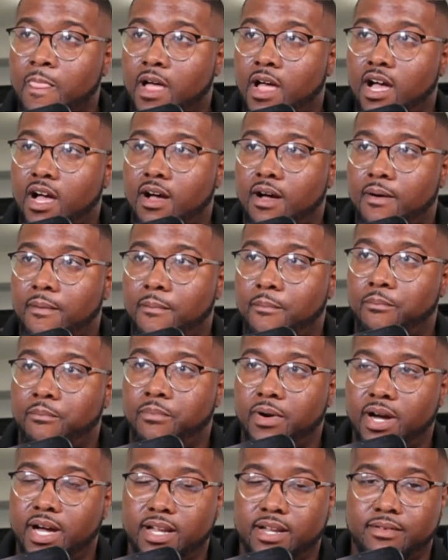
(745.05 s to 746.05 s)

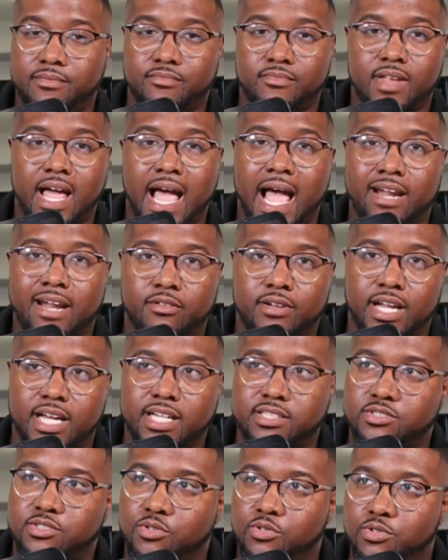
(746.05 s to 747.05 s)
but I don't
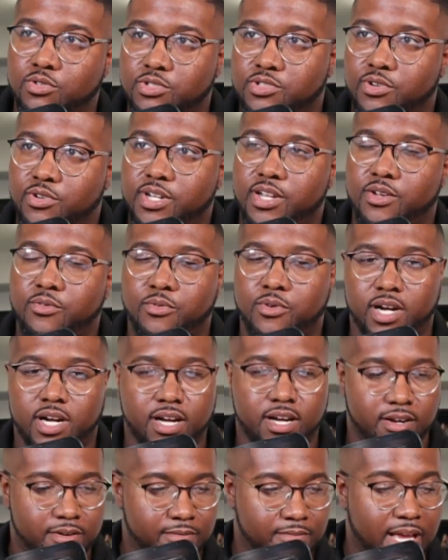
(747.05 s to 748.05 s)
like school, so it didn't work
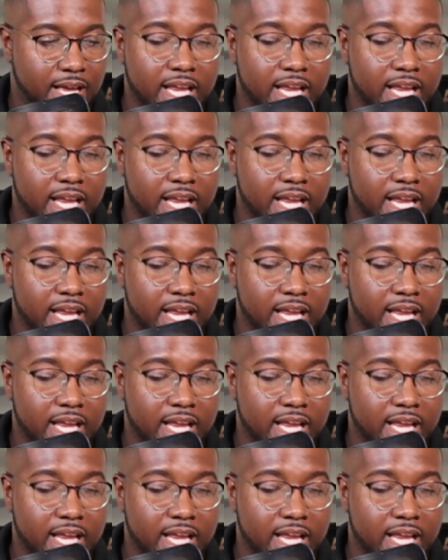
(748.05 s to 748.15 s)
out.